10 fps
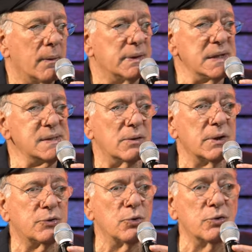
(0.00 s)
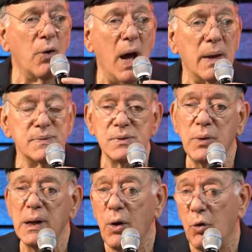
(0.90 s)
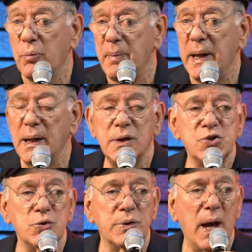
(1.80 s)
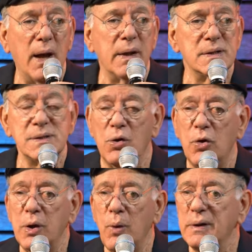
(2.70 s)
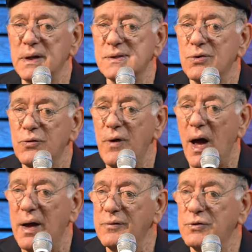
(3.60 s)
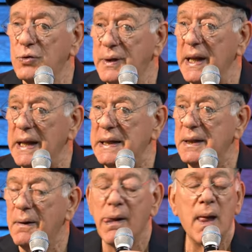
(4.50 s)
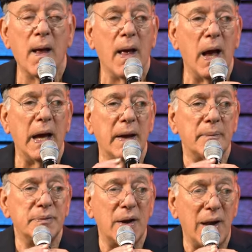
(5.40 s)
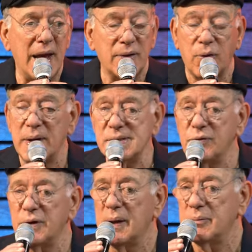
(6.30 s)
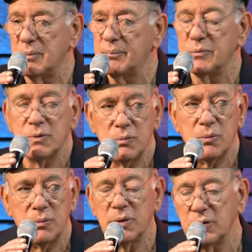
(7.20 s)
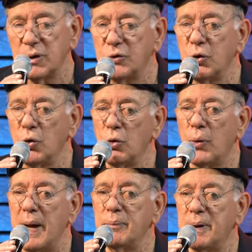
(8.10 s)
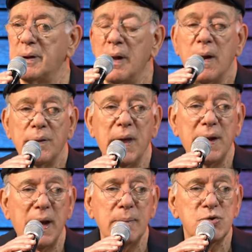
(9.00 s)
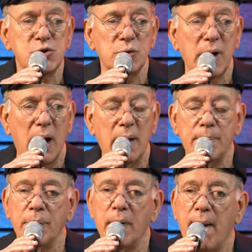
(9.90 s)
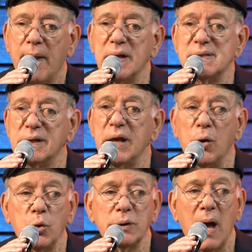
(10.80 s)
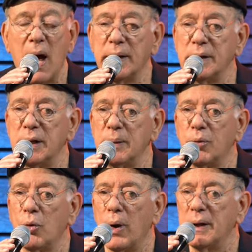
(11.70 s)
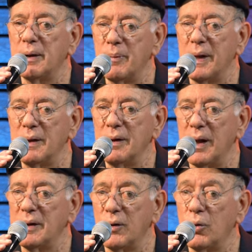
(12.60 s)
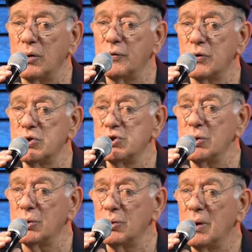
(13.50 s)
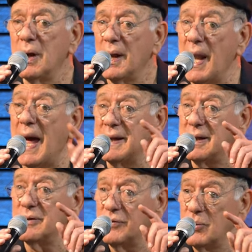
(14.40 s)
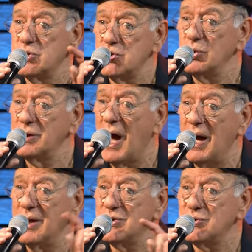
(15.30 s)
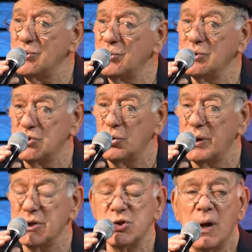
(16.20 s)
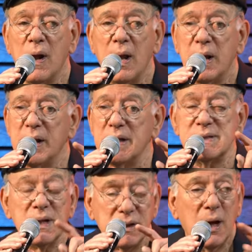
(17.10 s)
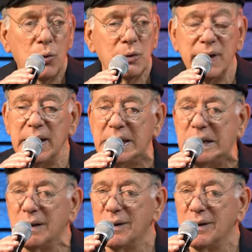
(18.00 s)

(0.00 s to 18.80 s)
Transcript: These are the two tribes, really, or mainly Judah, is the only one that survived today. The rest of them, the two, right, but the name Judah is Yehuda in Hebrew, and the word for Jew, like from Judah, Jewish, is Yehudi.